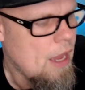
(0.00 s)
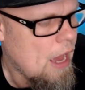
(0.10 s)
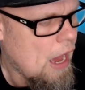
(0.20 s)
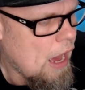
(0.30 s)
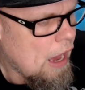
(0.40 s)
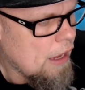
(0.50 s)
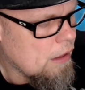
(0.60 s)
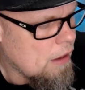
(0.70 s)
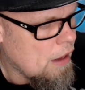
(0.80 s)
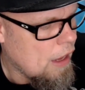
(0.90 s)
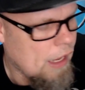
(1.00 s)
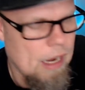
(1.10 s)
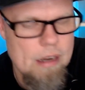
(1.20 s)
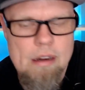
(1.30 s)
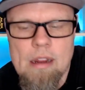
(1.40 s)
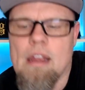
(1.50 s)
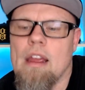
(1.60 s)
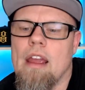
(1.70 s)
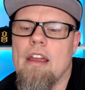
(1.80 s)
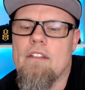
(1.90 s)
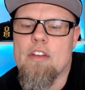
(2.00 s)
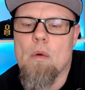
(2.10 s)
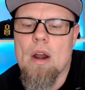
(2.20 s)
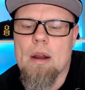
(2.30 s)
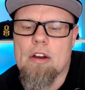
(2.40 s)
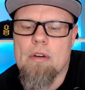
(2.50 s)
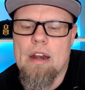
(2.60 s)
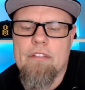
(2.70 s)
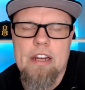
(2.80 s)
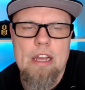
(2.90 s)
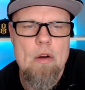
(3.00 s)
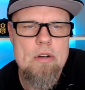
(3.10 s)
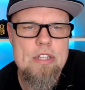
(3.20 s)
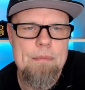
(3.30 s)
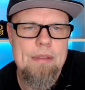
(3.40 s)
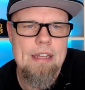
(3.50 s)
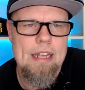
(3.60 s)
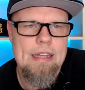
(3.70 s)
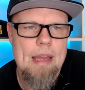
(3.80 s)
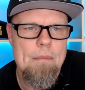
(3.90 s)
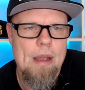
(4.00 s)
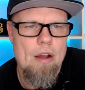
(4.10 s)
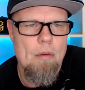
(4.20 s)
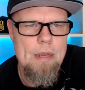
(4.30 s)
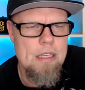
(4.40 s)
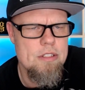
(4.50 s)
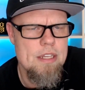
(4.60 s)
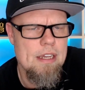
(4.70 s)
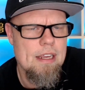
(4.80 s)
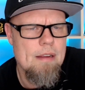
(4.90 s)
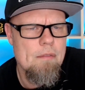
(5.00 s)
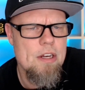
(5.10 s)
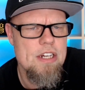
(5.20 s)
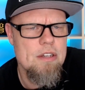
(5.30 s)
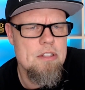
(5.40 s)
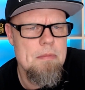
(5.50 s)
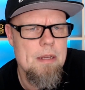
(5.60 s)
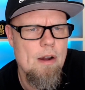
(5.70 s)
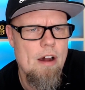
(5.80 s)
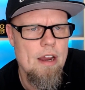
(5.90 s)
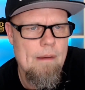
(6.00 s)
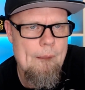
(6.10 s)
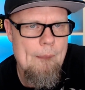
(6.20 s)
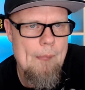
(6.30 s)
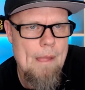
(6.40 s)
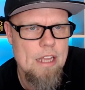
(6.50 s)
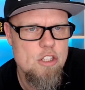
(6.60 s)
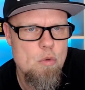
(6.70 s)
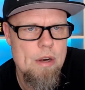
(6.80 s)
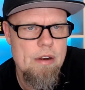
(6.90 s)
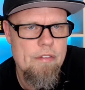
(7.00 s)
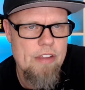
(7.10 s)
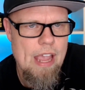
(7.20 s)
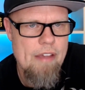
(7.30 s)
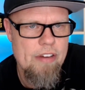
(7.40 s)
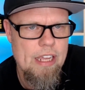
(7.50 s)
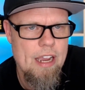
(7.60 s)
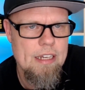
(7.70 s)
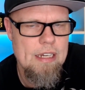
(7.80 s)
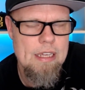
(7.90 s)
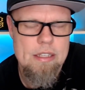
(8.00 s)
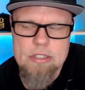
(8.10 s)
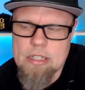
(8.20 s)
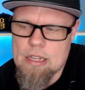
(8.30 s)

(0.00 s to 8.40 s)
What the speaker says: Again, if you want to create a video or something like that, by all means, reach out to me on Twitter if you have any ideas,